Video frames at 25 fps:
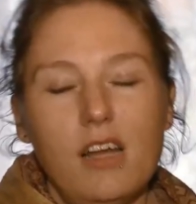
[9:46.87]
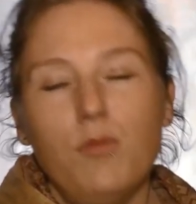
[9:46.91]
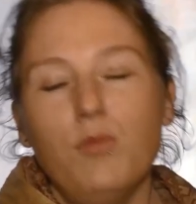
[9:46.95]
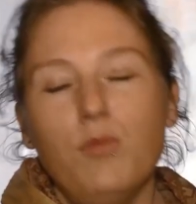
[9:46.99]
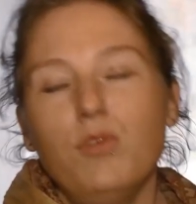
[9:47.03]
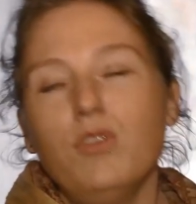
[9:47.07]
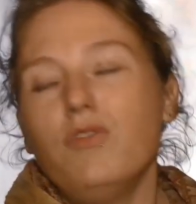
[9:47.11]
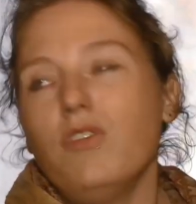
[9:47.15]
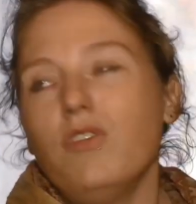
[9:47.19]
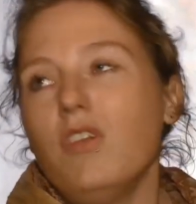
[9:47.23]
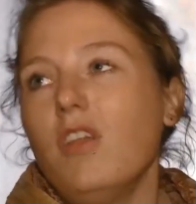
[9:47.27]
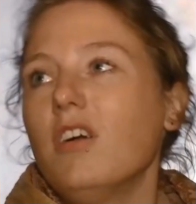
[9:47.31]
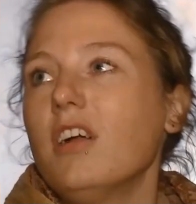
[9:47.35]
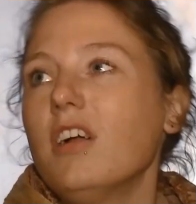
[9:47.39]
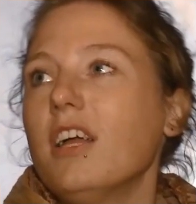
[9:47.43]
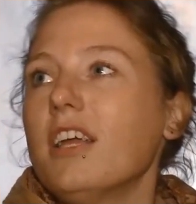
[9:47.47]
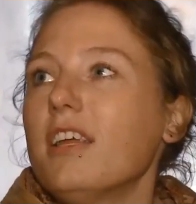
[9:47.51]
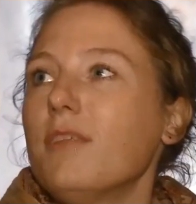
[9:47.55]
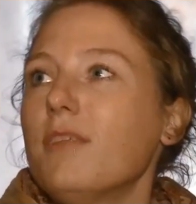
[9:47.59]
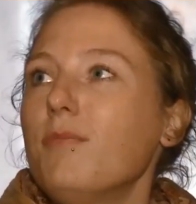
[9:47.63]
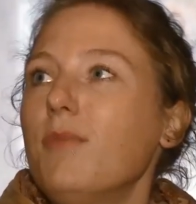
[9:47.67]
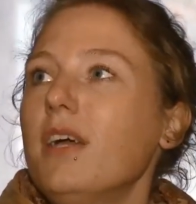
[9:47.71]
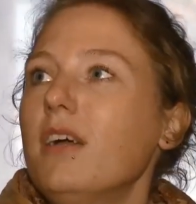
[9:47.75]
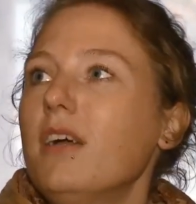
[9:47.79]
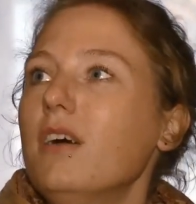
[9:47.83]
I'll move
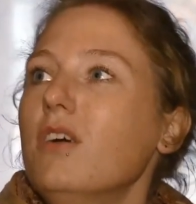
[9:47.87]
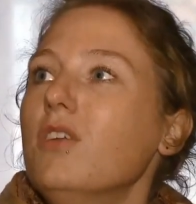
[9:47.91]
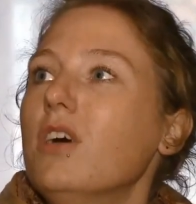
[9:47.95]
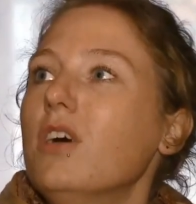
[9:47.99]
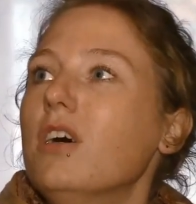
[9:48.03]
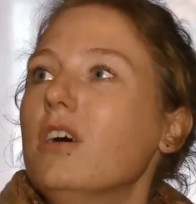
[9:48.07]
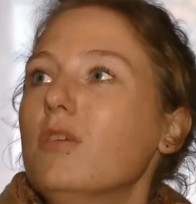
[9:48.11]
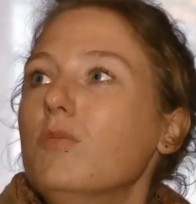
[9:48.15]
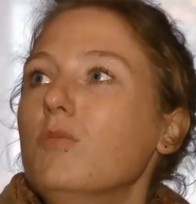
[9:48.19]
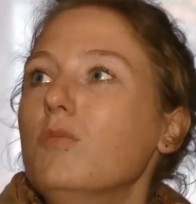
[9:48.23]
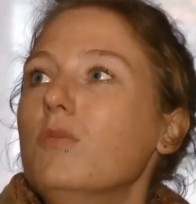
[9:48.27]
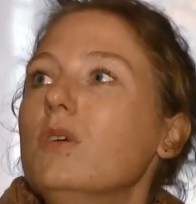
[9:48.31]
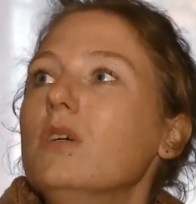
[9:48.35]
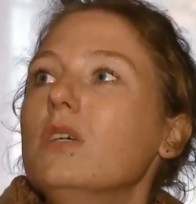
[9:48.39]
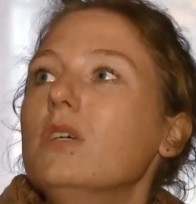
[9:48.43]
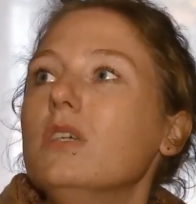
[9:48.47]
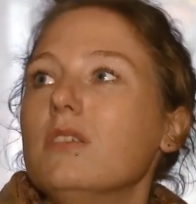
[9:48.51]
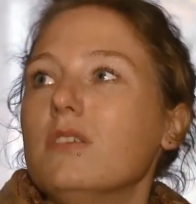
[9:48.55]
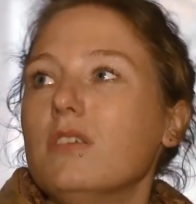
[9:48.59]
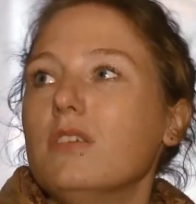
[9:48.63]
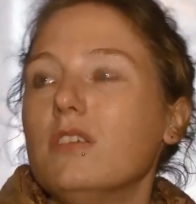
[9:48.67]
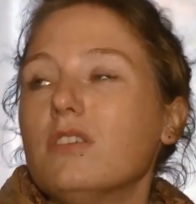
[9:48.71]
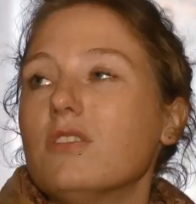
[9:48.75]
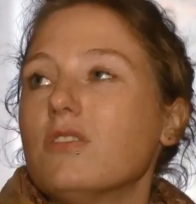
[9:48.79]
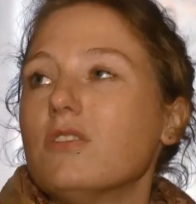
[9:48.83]
along and get my own home.
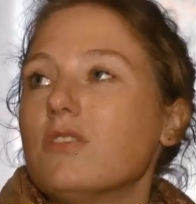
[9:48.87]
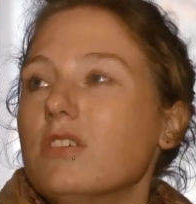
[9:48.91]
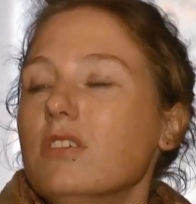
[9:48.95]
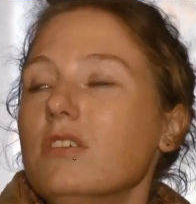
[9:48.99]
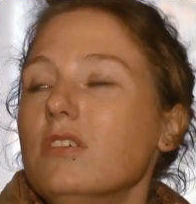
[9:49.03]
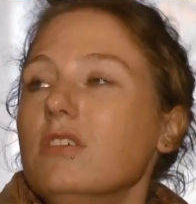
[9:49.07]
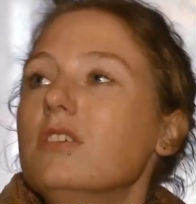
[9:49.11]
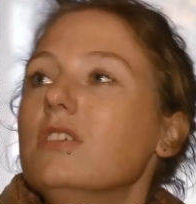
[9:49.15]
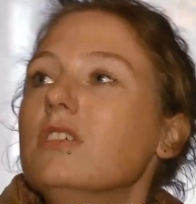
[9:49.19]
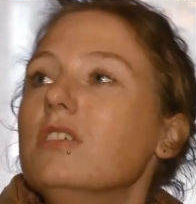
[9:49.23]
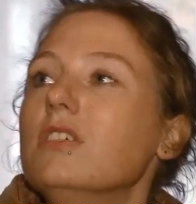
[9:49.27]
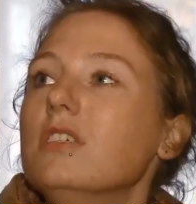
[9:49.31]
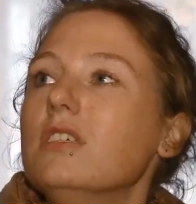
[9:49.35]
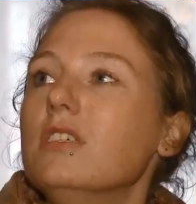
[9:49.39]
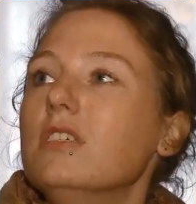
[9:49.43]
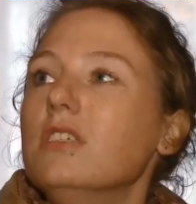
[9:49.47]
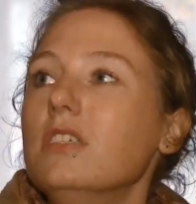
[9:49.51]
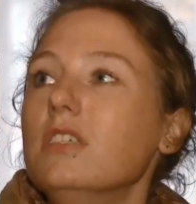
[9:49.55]
That's true.